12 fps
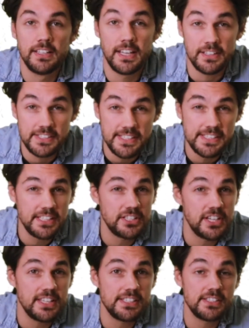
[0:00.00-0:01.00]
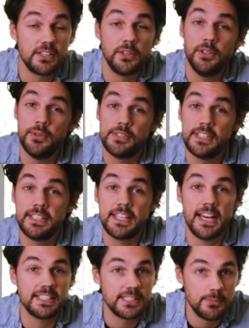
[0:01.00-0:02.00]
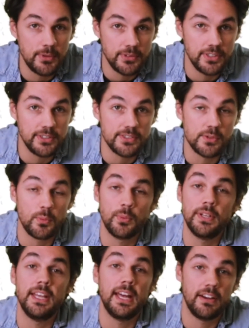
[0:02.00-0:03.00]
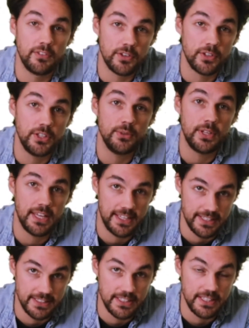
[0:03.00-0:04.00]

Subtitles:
Kelsey suggests using testimonials whenever you can.